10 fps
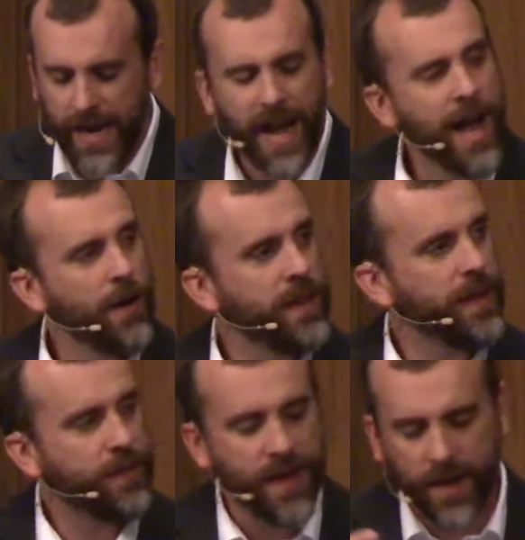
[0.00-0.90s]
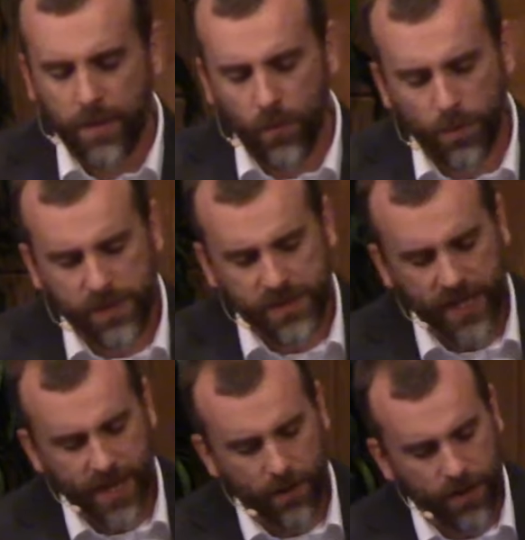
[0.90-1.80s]
And how do they thank him more
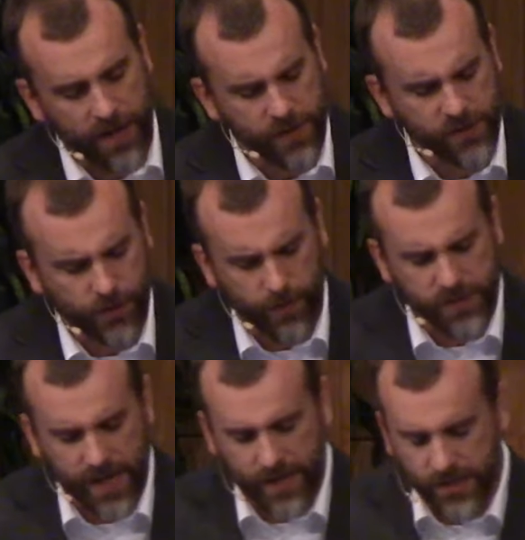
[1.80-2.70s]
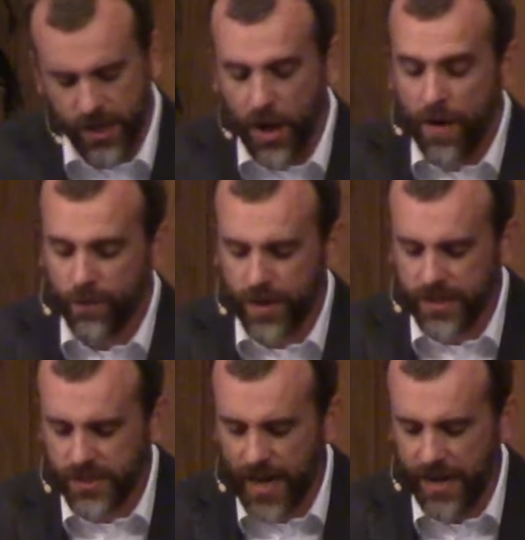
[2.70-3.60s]
particularly in this circumstance? For he
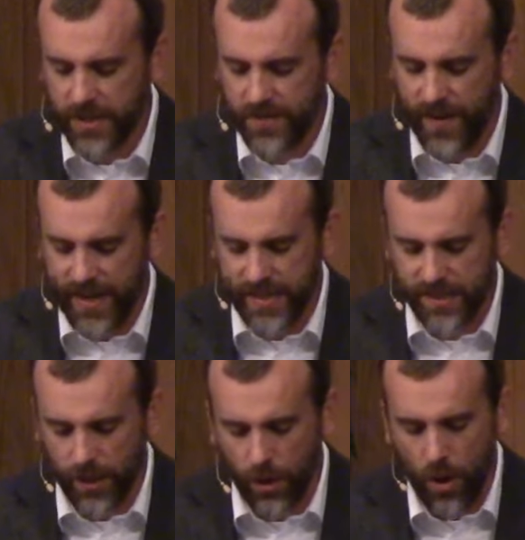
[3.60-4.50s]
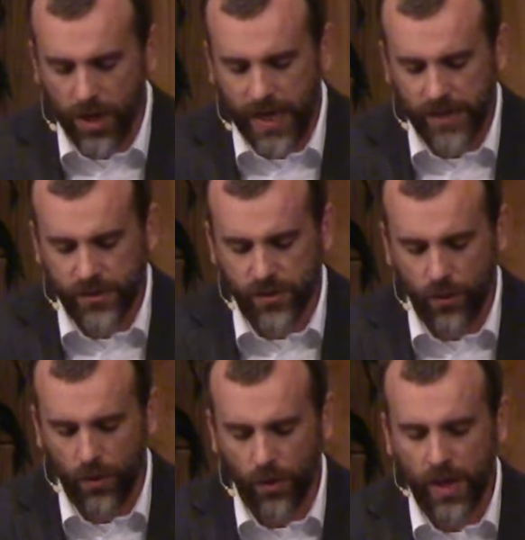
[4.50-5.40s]
satisfies the longing
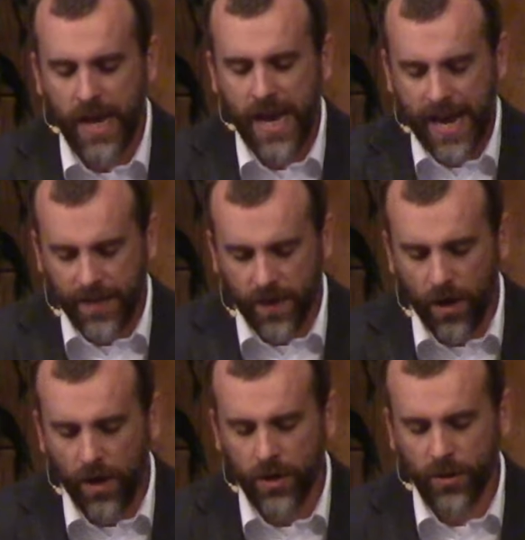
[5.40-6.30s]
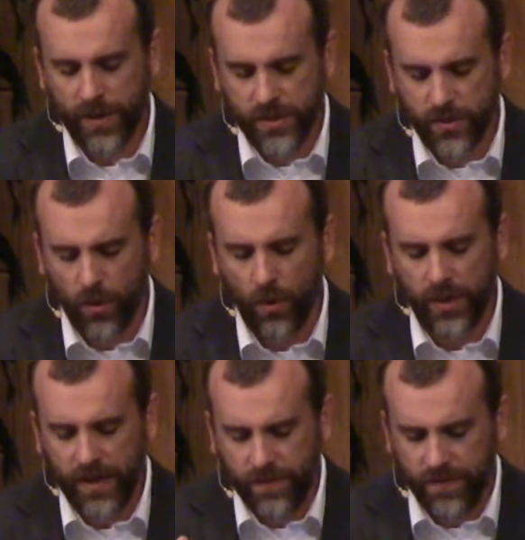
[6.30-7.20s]
soul, and the hungry soul
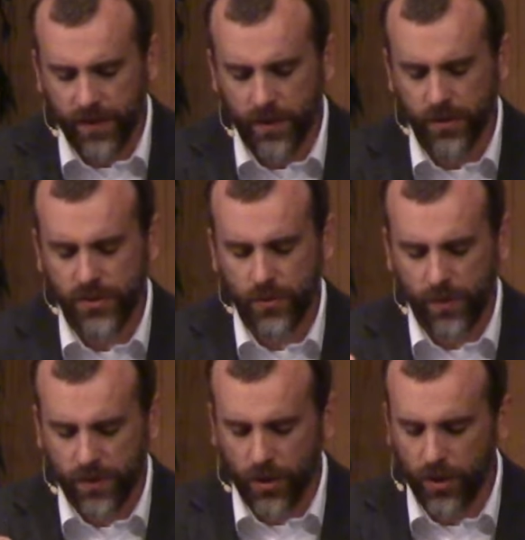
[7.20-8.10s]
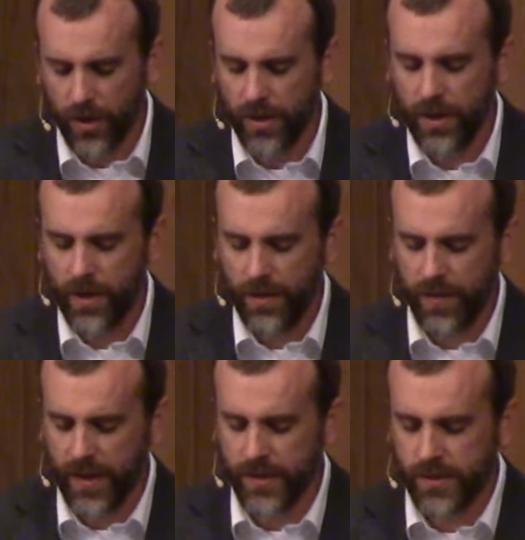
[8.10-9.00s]
he fills with good
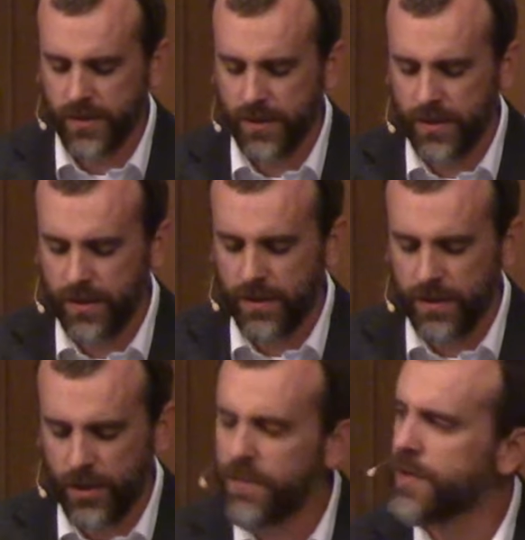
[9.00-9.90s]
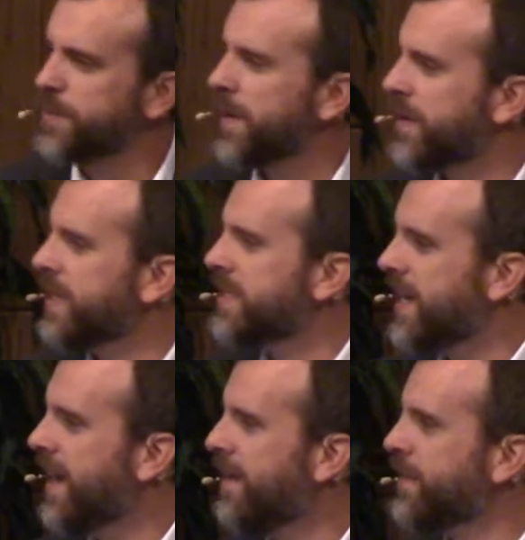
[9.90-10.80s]
things. You've experienced
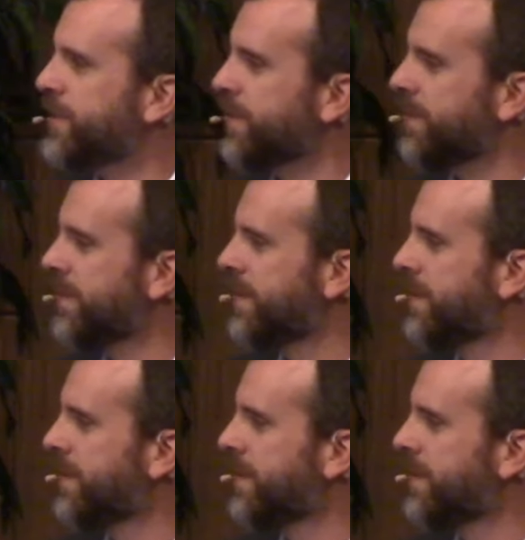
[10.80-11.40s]
that, haven't you?